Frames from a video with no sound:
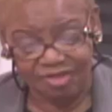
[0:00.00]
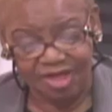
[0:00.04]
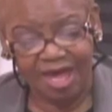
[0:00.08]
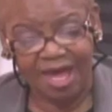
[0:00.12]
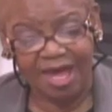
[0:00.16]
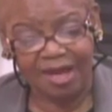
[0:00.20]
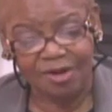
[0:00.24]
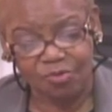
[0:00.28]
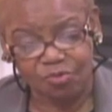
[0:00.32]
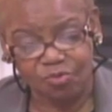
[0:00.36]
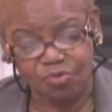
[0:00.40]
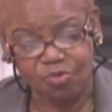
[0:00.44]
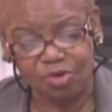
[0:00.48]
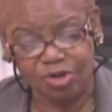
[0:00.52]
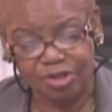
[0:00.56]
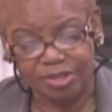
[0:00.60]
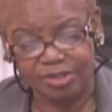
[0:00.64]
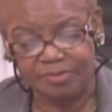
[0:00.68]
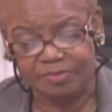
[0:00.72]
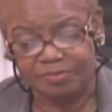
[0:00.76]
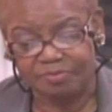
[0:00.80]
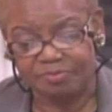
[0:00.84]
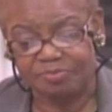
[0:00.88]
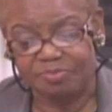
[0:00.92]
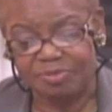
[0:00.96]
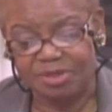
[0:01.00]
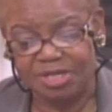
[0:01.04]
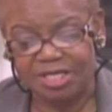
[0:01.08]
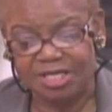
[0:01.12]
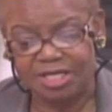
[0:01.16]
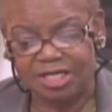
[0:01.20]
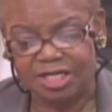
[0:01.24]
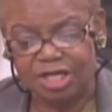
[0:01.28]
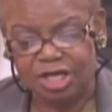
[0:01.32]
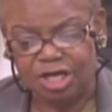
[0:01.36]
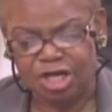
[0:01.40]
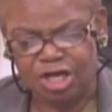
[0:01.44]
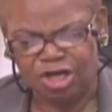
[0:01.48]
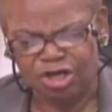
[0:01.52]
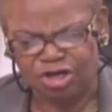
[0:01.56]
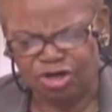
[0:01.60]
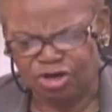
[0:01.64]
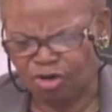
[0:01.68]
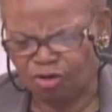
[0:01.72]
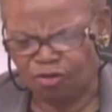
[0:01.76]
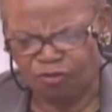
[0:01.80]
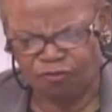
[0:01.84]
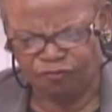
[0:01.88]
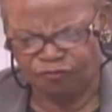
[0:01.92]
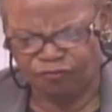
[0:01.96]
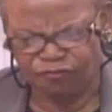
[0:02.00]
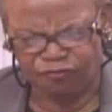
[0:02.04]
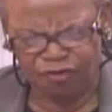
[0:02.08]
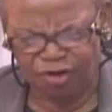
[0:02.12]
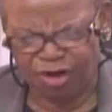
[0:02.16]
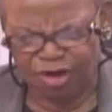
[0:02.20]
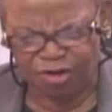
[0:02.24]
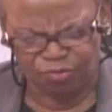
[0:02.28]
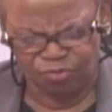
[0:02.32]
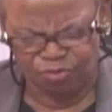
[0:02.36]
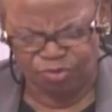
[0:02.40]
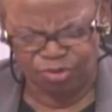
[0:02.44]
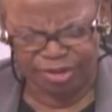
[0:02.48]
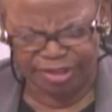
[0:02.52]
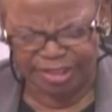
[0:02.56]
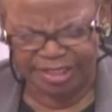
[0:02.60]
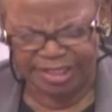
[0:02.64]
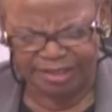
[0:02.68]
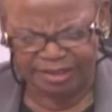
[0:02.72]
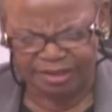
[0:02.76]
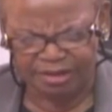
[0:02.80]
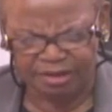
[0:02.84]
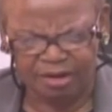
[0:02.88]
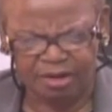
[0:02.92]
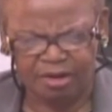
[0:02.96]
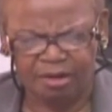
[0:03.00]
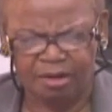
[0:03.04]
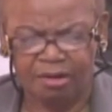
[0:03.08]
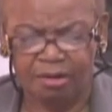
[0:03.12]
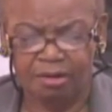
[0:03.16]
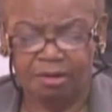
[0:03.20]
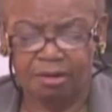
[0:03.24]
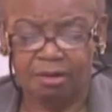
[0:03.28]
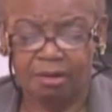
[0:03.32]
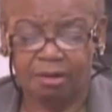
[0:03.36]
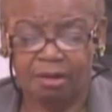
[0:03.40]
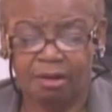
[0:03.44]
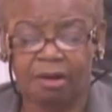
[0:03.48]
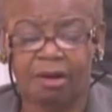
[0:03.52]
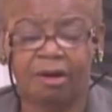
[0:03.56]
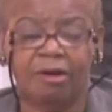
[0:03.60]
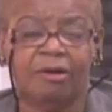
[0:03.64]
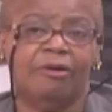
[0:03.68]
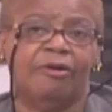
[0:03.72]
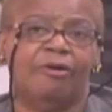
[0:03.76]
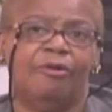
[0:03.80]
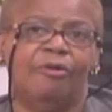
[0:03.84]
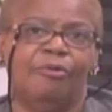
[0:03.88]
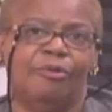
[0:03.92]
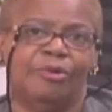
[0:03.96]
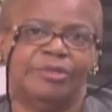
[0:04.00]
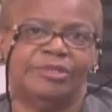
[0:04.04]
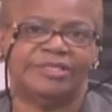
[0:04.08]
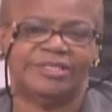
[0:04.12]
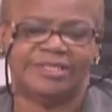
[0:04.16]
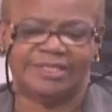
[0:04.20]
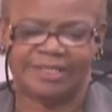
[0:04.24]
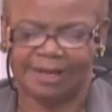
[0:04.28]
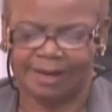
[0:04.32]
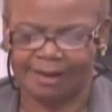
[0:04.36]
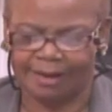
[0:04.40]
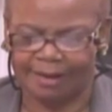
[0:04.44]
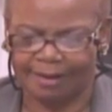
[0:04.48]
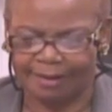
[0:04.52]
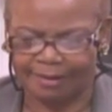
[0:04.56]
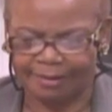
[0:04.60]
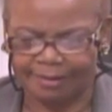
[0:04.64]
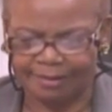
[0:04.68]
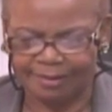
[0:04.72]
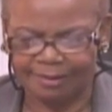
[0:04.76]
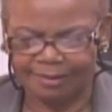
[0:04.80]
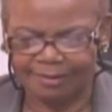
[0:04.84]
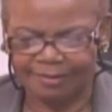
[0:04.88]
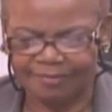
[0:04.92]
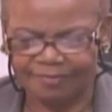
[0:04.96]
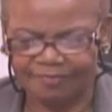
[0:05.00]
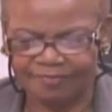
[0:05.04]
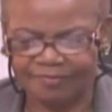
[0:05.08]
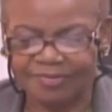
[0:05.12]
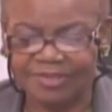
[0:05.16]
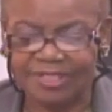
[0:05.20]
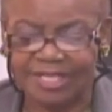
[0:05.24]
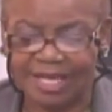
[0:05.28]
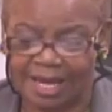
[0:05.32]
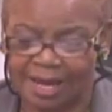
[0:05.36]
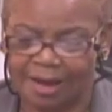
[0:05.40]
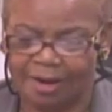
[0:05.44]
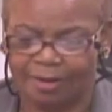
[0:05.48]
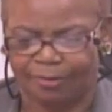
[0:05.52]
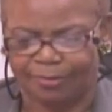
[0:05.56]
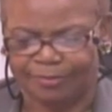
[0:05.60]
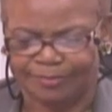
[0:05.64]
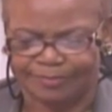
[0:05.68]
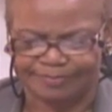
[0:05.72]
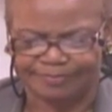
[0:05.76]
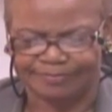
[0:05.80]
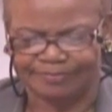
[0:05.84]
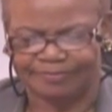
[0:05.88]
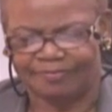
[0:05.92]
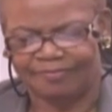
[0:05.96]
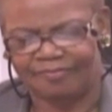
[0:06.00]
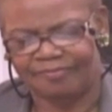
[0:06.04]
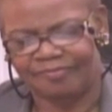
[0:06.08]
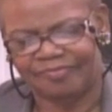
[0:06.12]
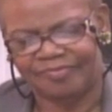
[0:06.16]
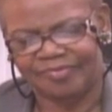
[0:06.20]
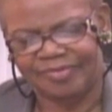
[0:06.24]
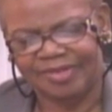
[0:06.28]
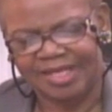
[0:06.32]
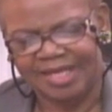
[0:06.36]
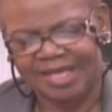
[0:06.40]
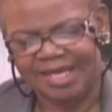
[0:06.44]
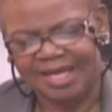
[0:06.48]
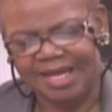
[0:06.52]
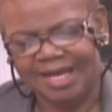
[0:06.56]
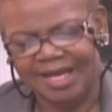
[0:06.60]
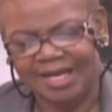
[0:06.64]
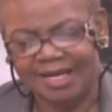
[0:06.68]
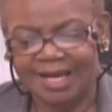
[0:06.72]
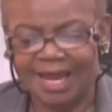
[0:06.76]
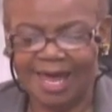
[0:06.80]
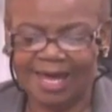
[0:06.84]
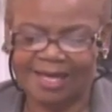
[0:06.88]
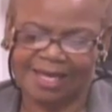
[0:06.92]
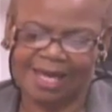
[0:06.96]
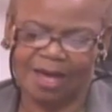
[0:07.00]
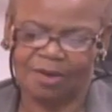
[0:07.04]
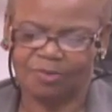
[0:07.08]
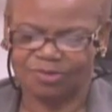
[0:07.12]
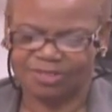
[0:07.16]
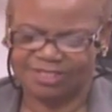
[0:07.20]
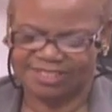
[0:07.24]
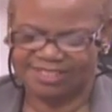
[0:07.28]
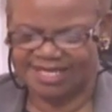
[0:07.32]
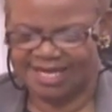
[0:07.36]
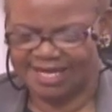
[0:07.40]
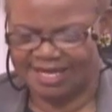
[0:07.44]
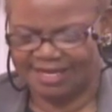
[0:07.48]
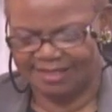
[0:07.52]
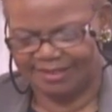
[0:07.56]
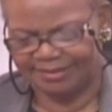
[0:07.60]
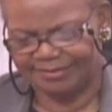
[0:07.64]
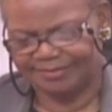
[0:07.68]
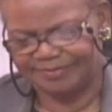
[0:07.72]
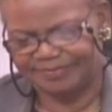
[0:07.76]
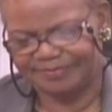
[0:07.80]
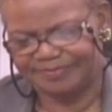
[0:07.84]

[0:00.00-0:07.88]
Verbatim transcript: That wouldn't be no fun, would it? Of course not. Now, like I was saying,